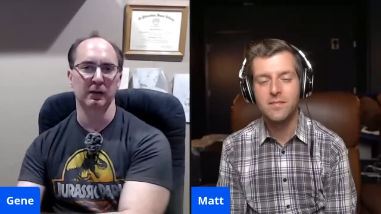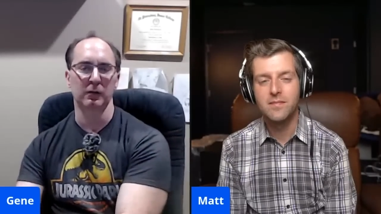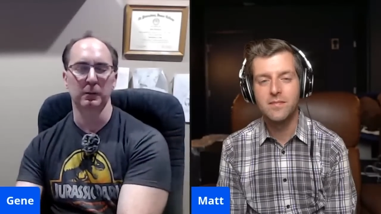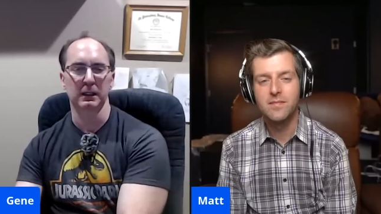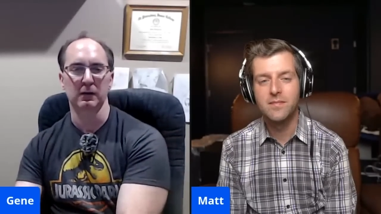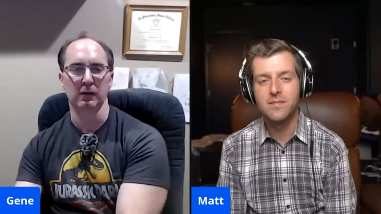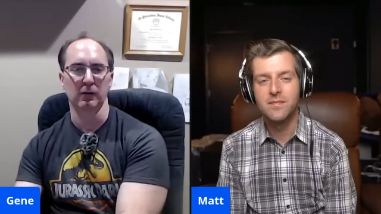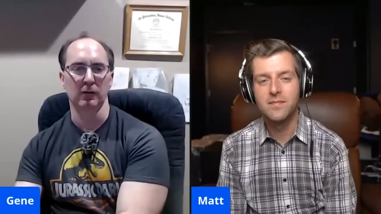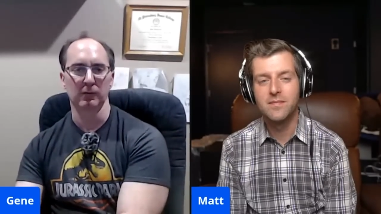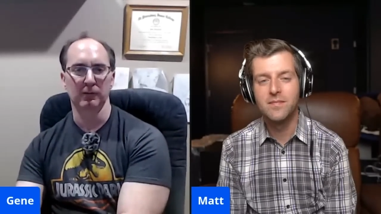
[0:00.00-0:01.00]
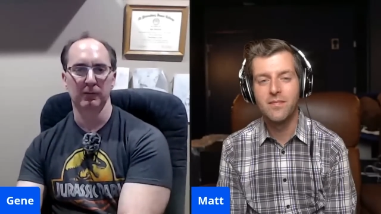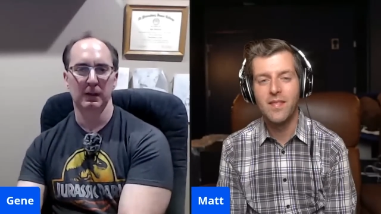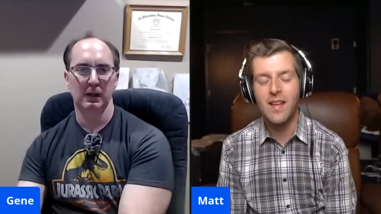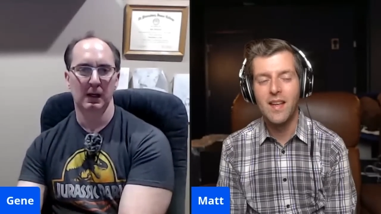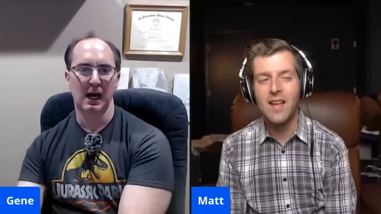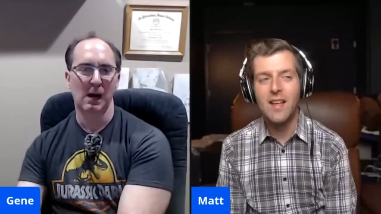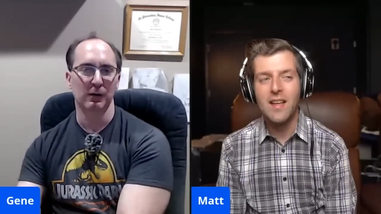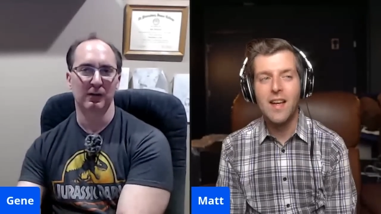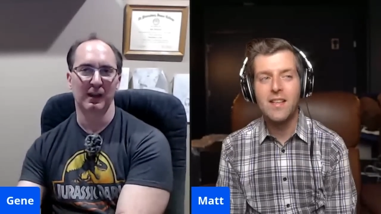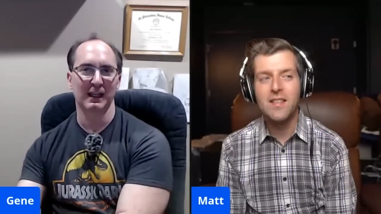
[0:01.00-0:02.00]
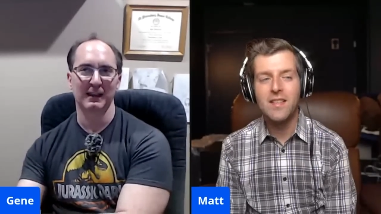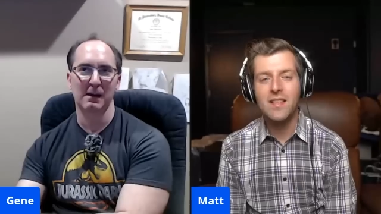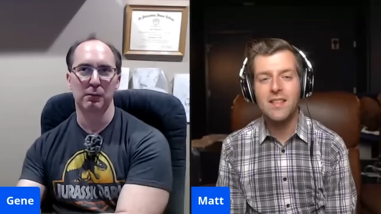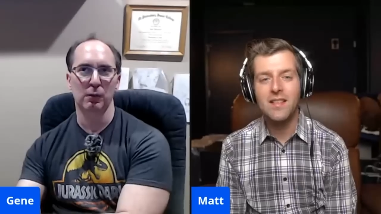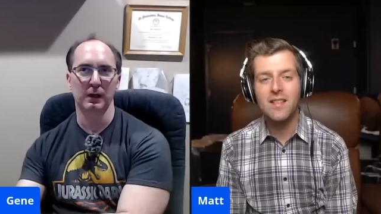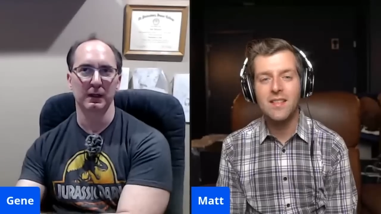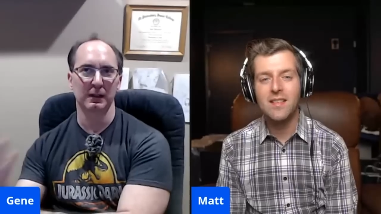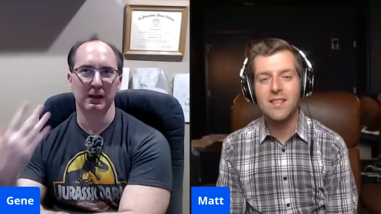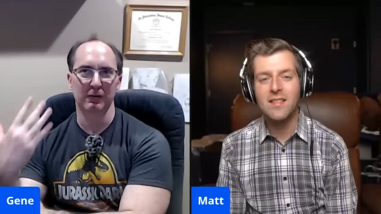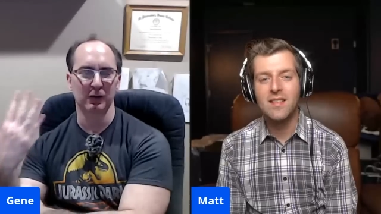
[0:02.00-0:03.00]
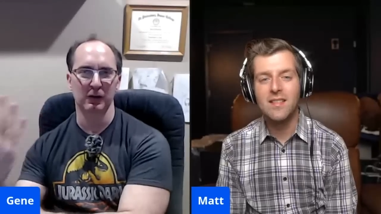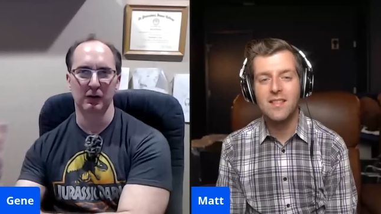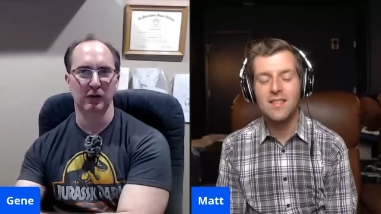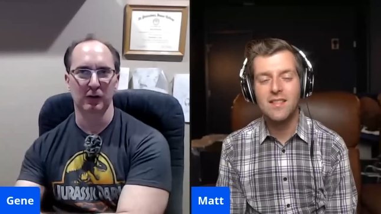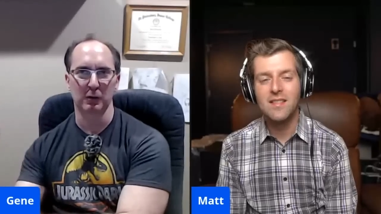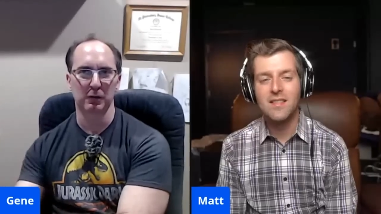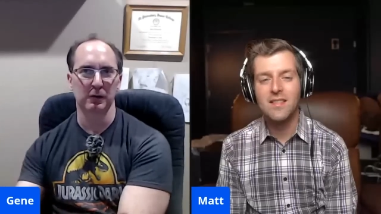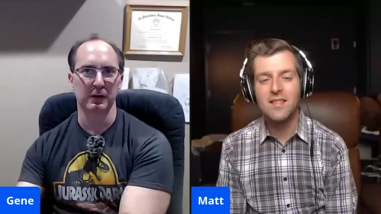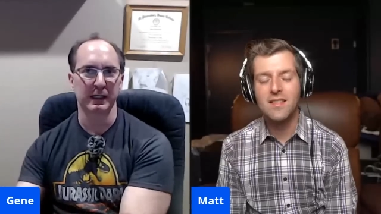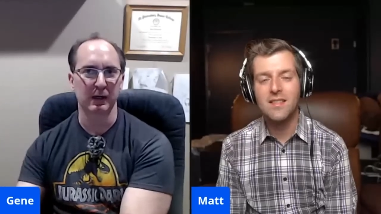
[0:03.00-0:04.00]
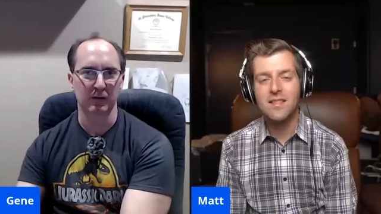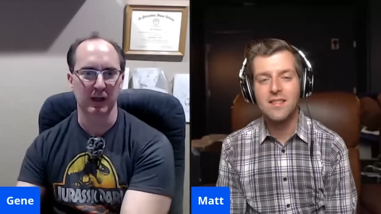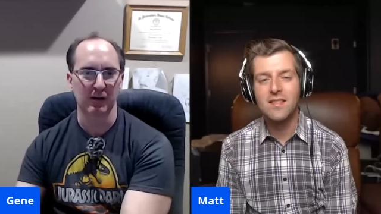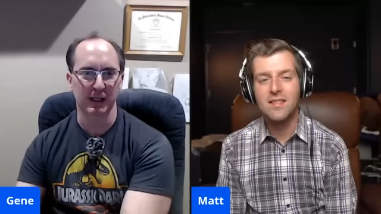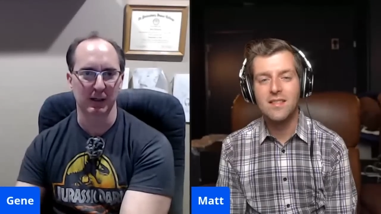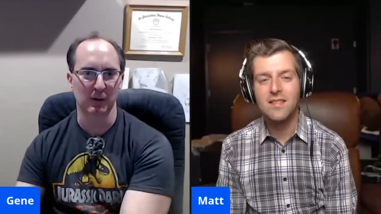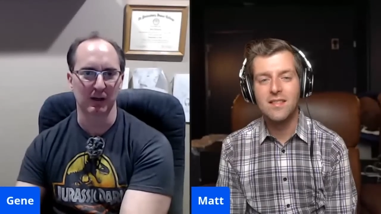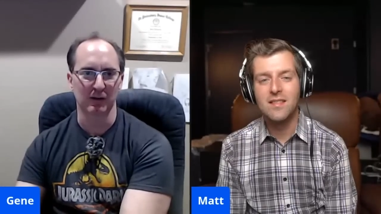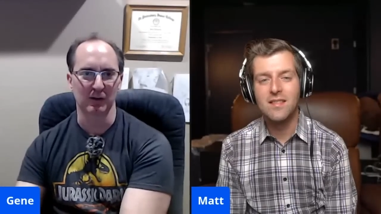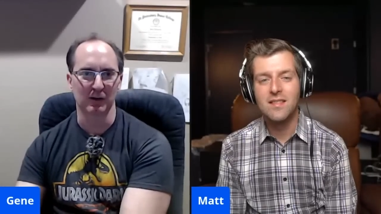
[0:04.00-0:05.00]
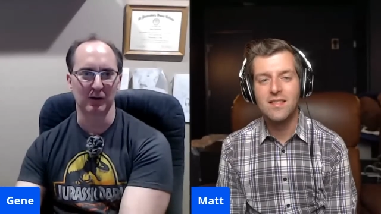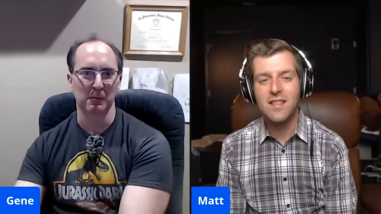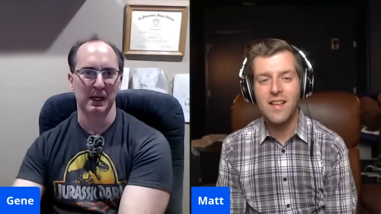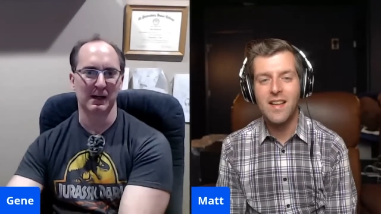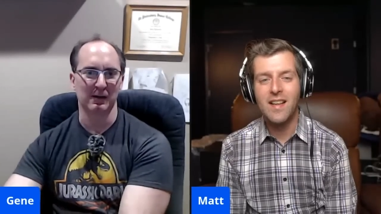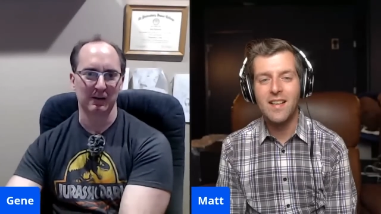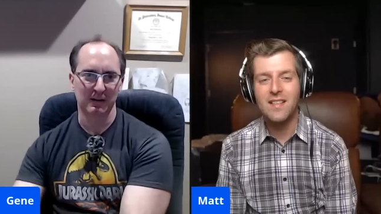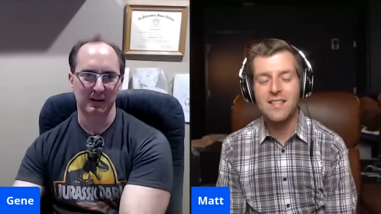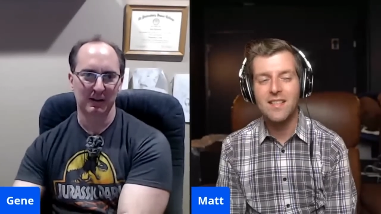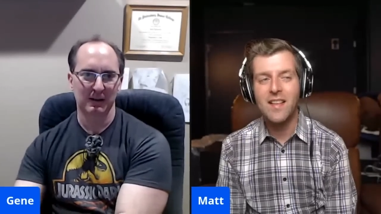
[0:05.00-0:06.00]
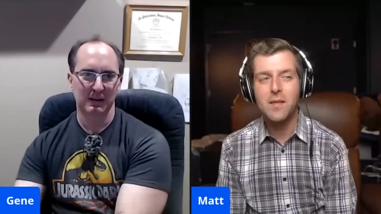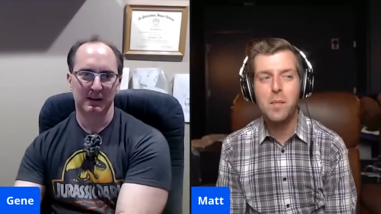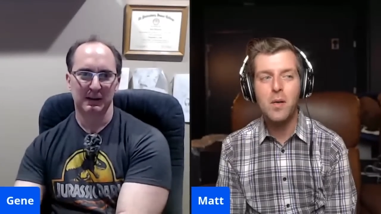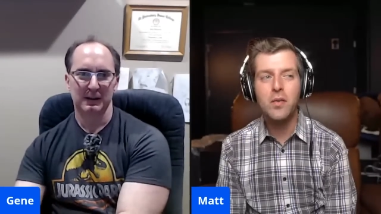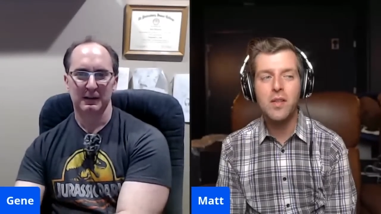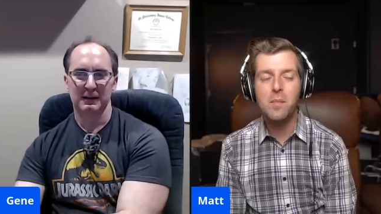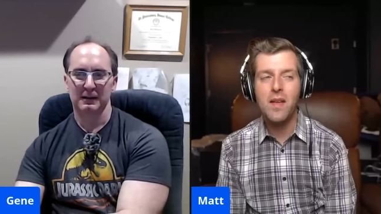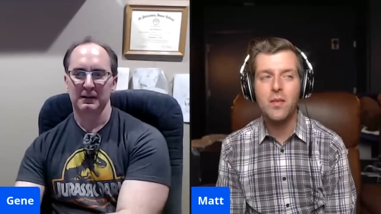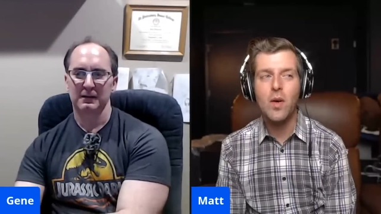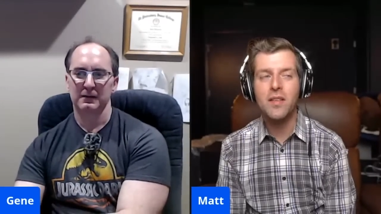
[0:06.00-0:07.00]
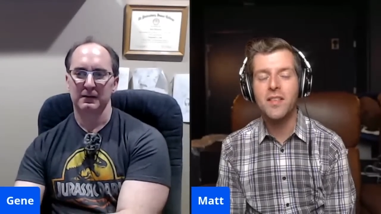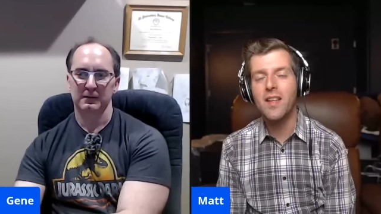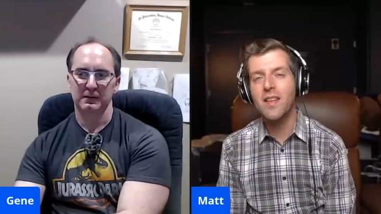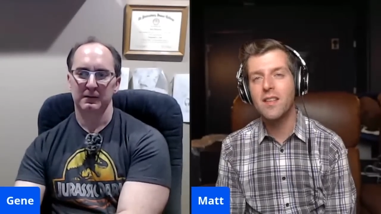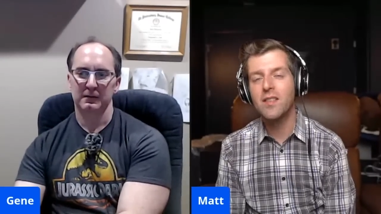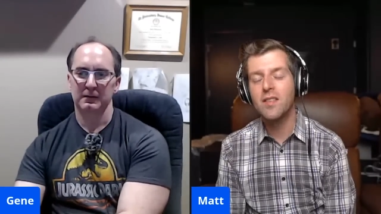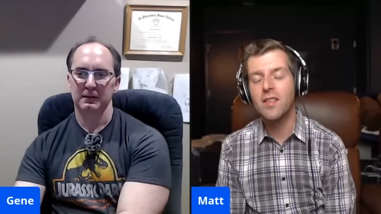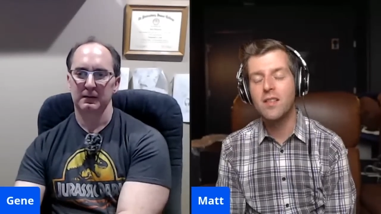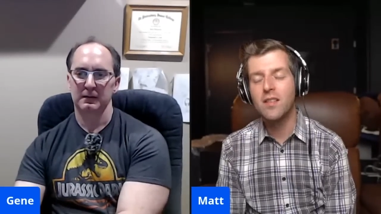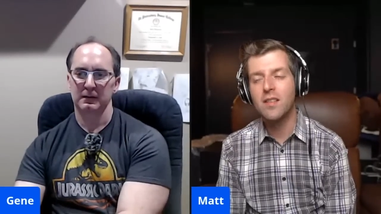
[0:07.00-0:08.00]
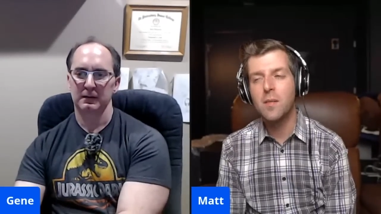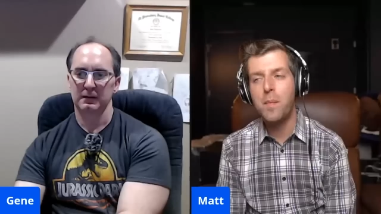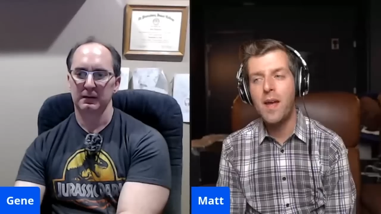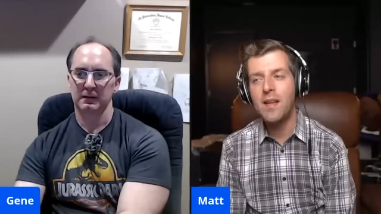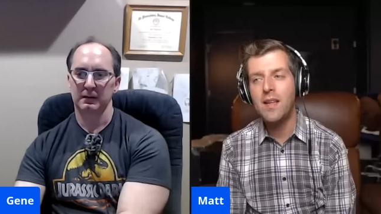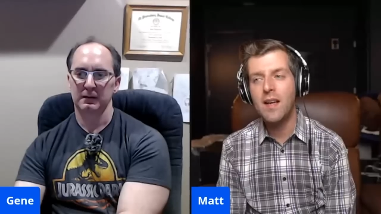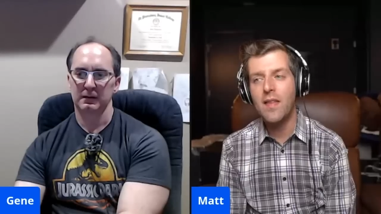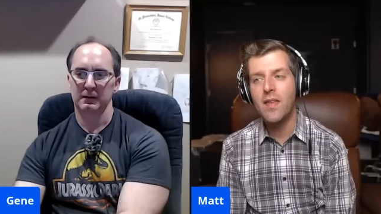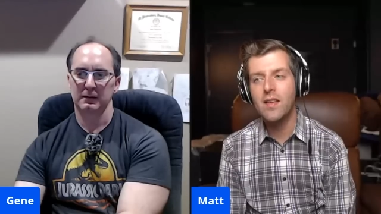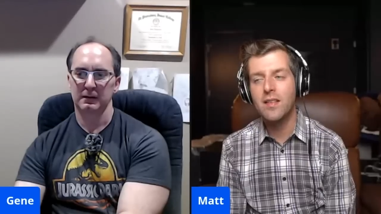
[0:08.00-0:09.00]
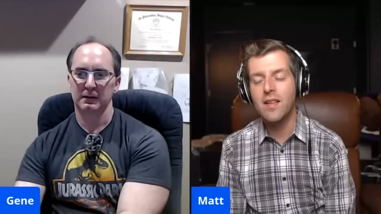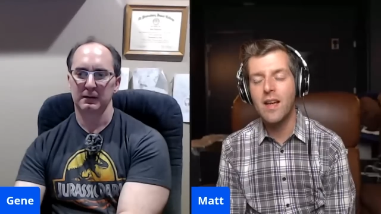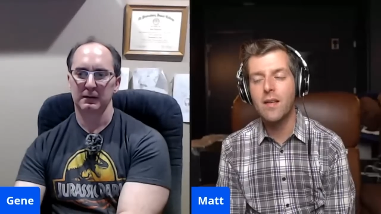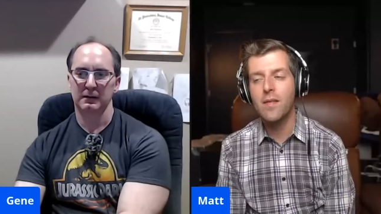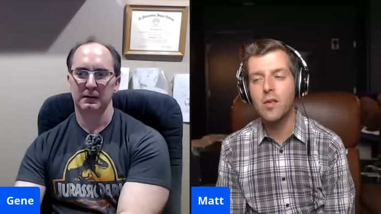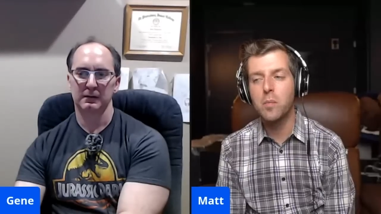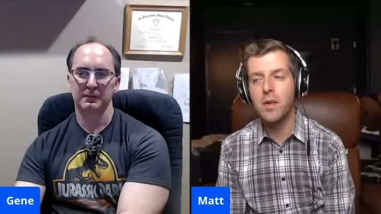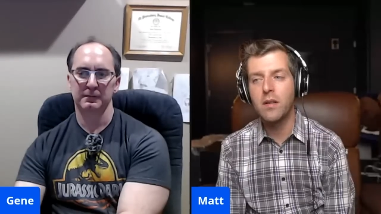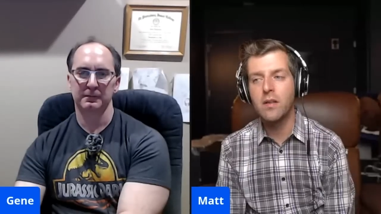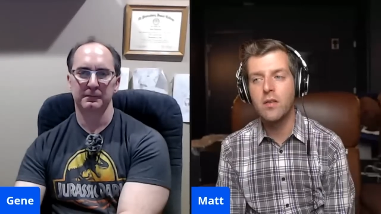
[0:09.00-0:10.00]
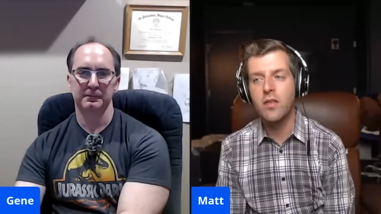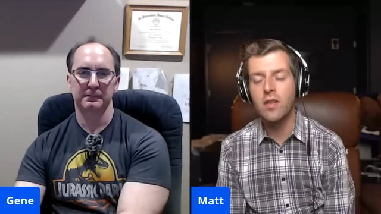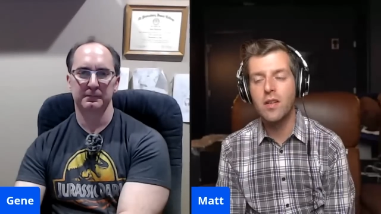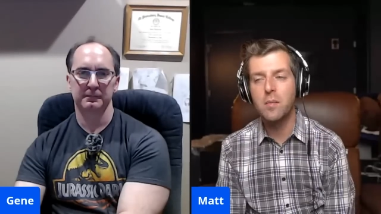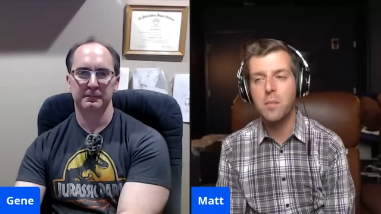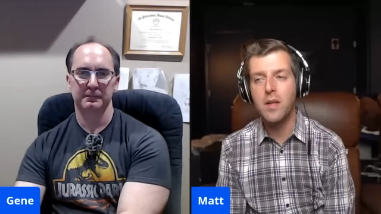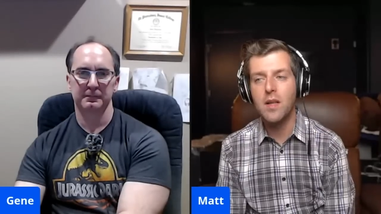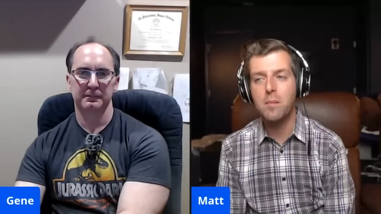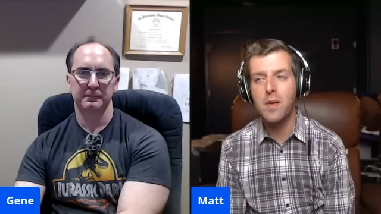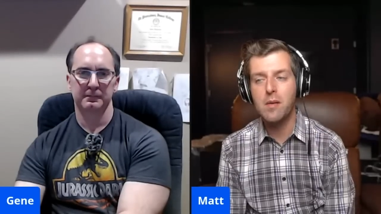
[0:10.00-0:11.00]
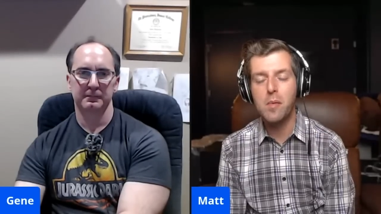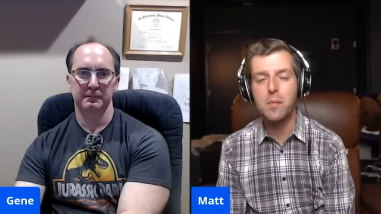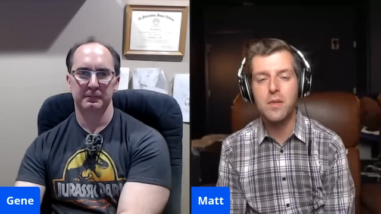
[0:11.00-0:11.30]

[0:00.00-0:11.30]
Speaker 1: these speakers. I would it's, say at that point, if you're, you're just going to blow your ears out anyway, so it doesn't yeah, matter.
Speaker 2: Yeah, it's mostly myth. So I'll say this: depending on the design of the speakers, there can be a minimum